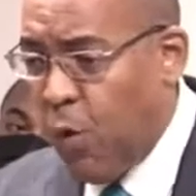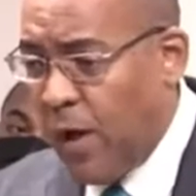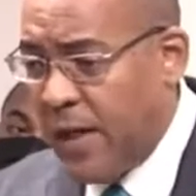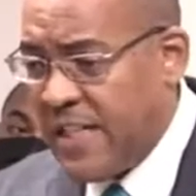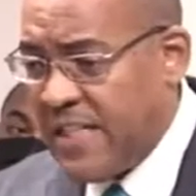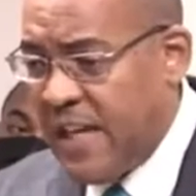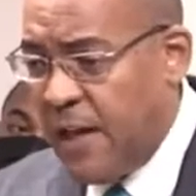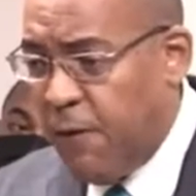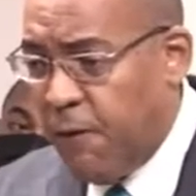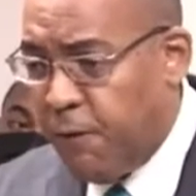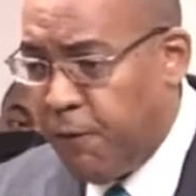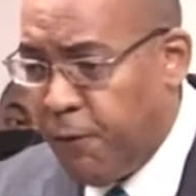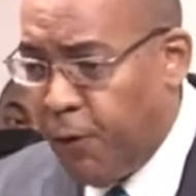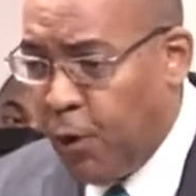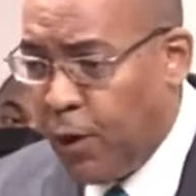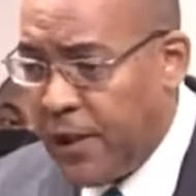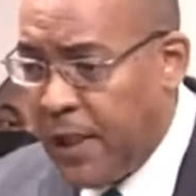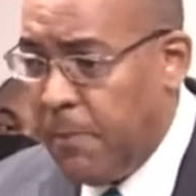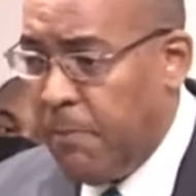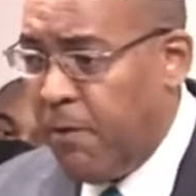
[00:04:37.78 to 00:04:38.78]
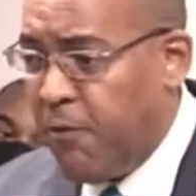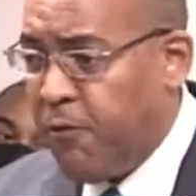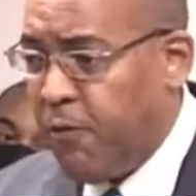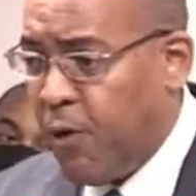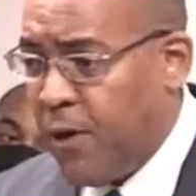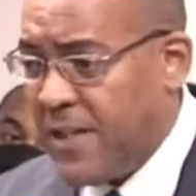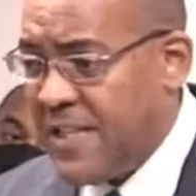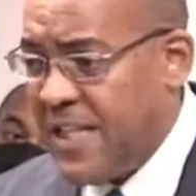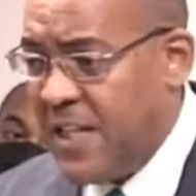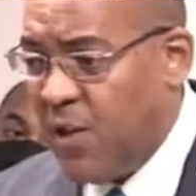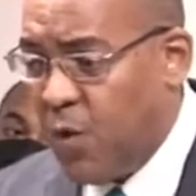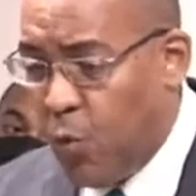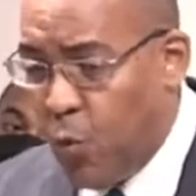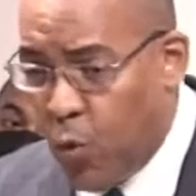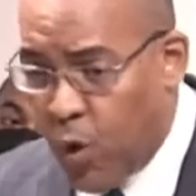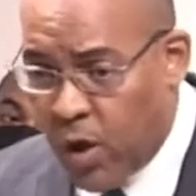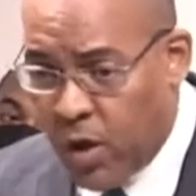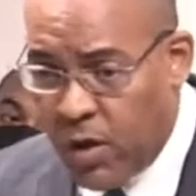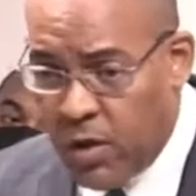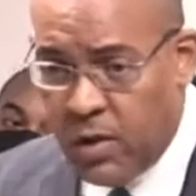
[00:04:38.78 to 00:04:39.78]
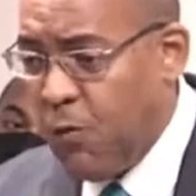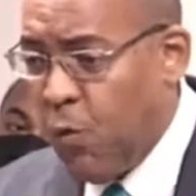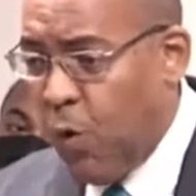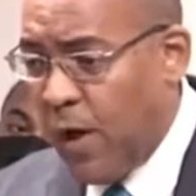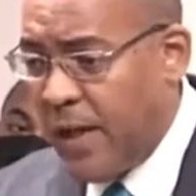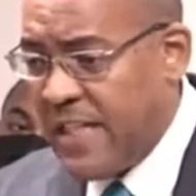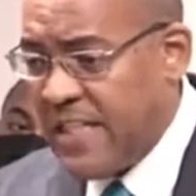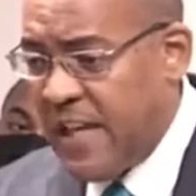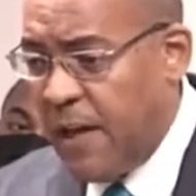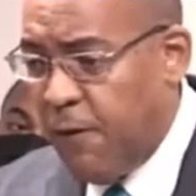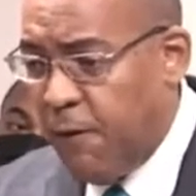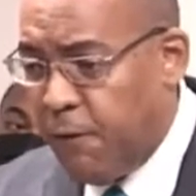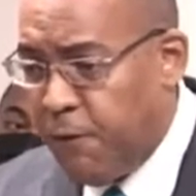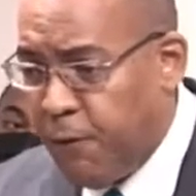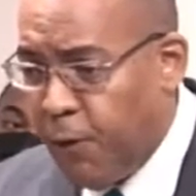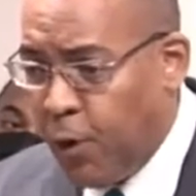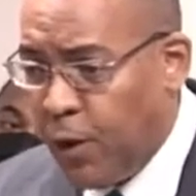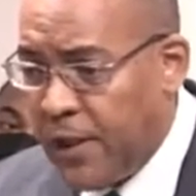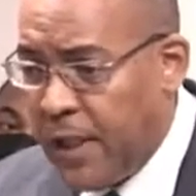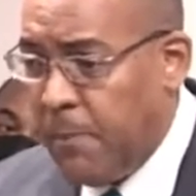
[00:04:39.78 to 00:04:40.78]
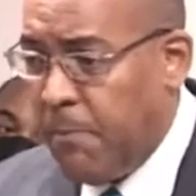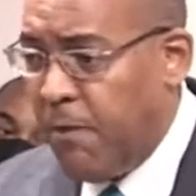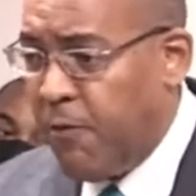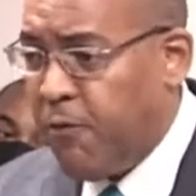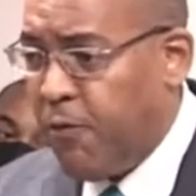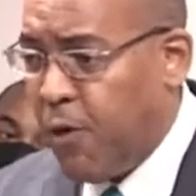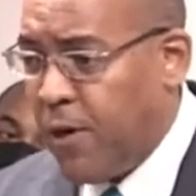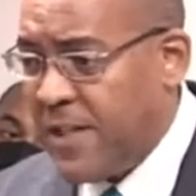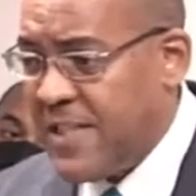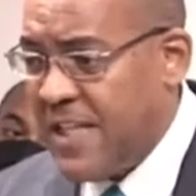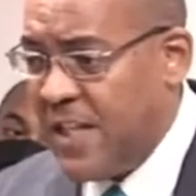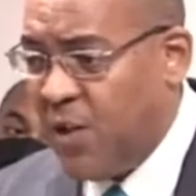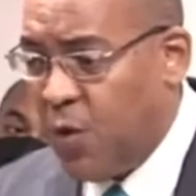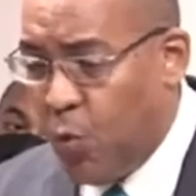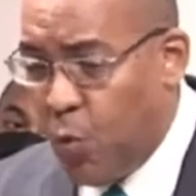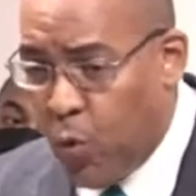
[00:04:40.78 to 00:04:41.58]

what is unfolding before us in the world, what is unfolding before us in the